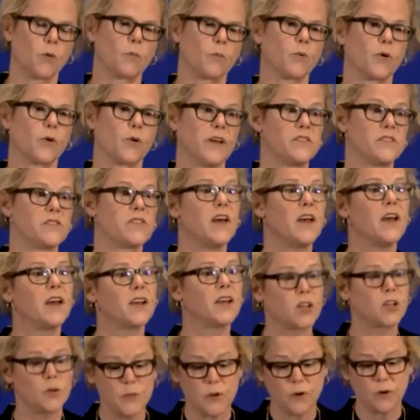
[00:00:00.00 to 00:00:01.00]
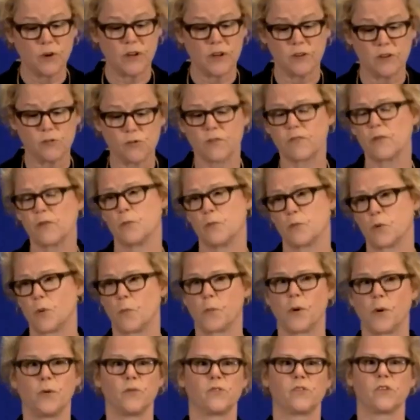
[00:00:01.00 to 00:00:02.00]
that incorporates community driven
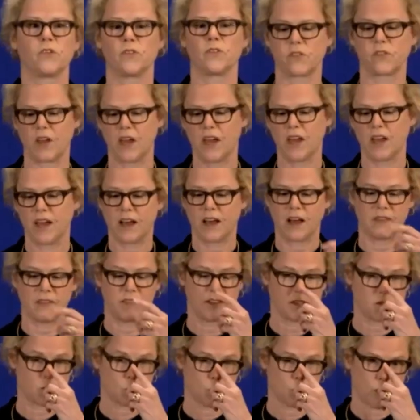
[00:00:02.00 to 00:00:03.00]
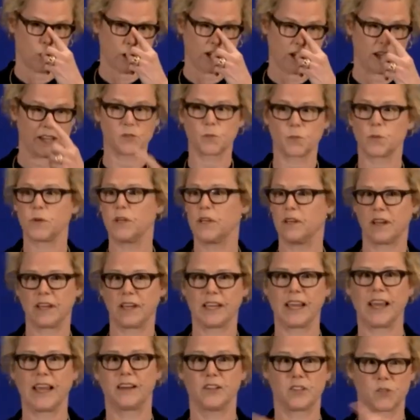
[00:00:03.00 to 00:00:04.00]
proposals. Uh, this work, as
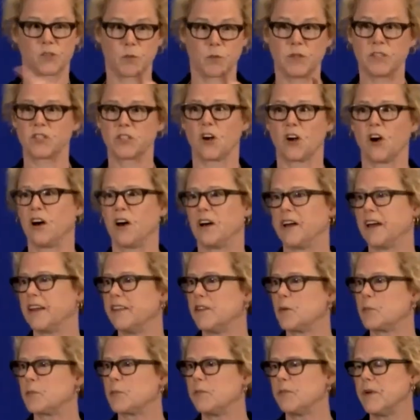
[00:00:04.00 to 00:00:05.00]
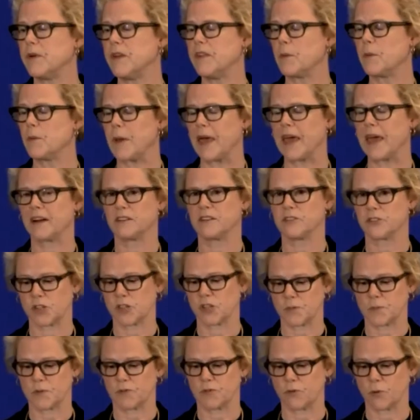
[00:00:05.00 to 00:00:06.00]
we again, as we saw in the, in the
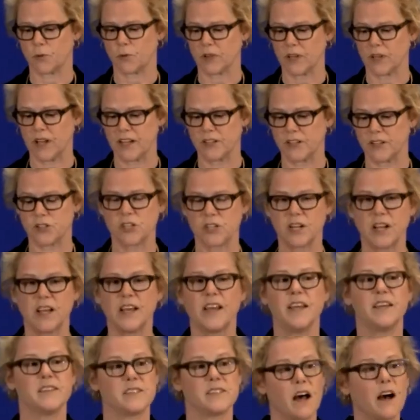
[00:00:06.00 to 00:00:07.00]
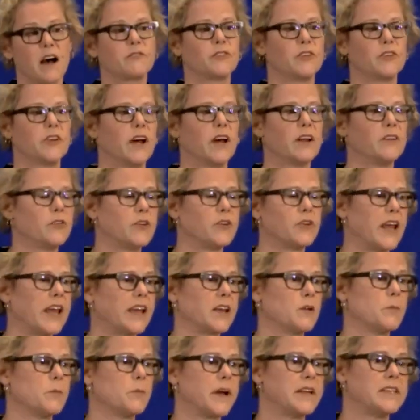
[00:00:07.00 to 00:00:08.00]
panel just before lunch, is often
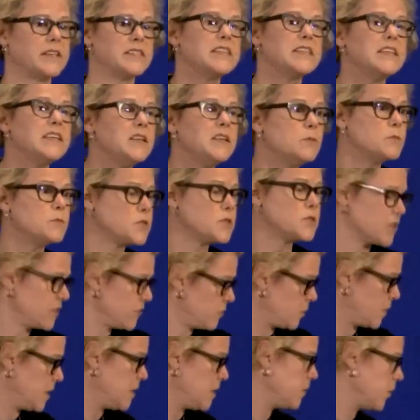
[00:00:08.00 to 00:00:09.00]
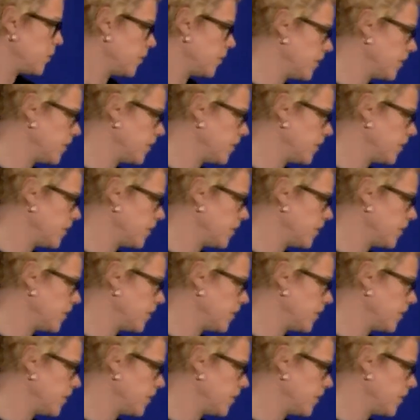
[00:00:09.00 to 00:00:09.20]
undertaken by teams of